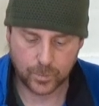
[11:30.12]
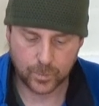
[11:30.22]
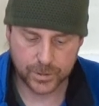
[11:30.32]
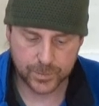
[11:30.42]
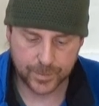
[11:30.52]

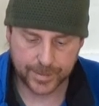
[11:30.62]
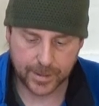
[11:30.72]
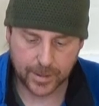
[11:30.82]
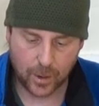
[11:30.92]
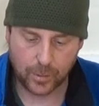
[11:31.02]
which will
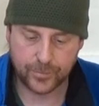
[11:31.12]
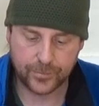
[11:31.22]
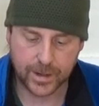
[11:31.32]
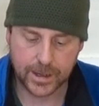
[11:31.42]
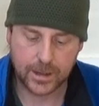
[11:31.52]
be
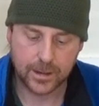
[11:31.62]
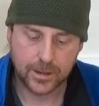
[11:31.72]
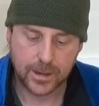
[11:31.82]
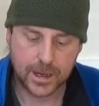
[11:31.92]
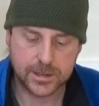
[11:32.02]
hopefully,
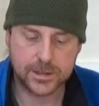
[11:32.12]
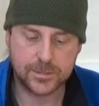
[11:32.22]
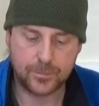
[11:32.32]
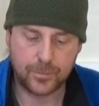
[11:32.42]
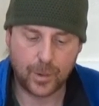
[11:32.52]
as
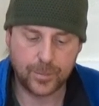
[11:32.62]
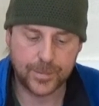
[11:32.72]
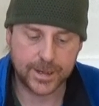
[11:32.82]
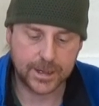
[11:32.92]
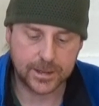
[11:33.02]
it's
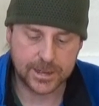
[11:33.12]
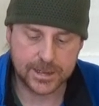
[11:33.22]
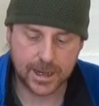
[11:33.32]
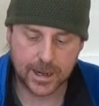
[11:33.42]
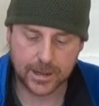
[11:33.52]
probably
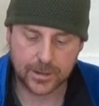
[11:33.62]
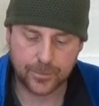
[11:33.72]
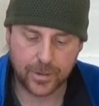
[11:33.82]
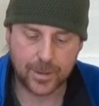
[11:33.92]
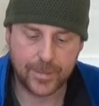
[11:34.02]

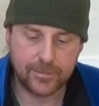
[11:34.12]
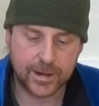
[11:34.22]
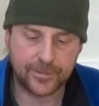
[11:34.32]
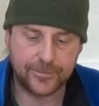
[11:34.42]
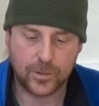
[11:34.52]
designed
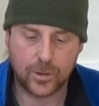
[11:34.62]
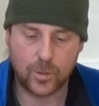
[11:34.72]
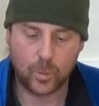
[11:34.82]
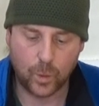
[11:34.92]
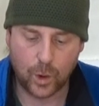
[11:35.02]
primarily
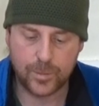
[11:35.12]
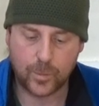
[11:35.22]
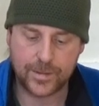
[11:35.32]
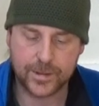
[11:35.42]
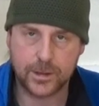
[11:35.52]
for
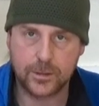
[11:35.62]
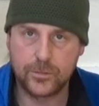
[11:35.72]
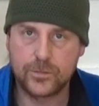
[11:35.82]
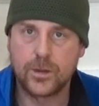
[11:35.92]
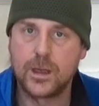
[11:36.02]
warmer weather
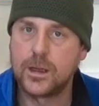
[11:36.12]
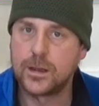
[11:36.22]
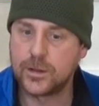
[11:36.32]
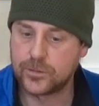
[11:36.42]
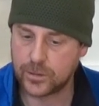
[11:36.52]
use,
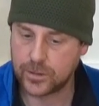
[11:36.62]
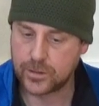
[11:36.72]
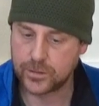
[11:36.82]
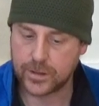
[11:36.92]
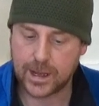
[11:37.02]
it's going
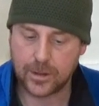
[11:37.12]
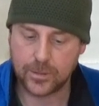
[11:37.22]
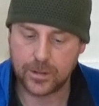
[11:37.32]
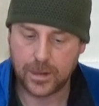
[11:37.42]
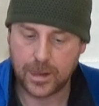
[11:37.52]
to cut
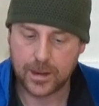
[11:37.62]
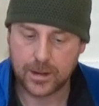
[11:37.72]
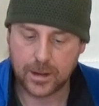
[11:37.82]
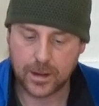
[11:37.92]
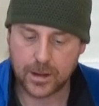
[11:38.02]
down
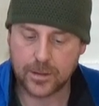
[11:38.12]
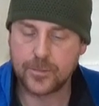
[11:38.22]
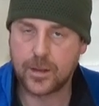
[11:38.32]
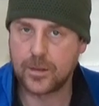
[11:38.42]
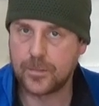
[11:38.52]

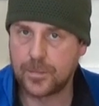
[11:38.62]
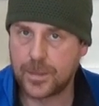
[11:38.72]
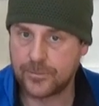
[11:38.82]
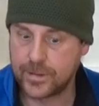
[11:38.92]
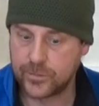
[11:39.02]
uh,
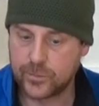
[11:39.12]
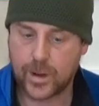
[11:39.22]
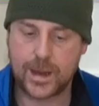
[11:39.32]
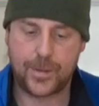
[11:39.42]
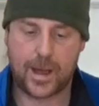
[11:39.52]
having a
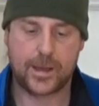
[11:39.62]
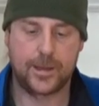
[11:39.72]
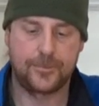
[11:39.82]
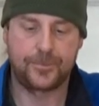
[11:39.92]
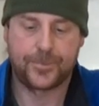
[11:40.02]
sway
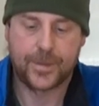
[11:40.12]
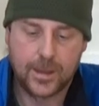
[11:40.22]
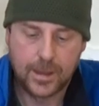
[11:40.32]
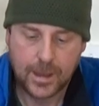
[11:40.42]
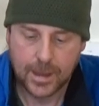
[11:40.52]
back.
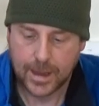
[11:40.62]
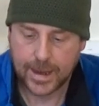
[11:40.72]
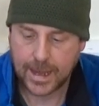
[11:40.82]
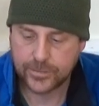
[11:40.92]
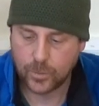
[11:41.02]

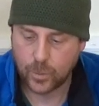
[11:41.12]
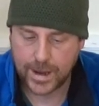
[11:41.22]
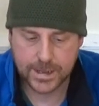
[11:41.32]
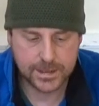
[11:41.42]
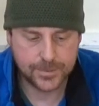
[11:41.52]
It has a
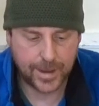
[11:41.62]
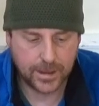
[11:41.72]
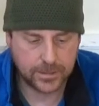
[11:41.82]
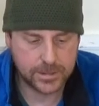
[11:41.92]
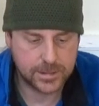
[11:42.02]
waist
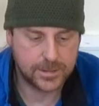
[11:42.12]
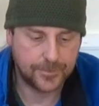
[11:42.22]
belt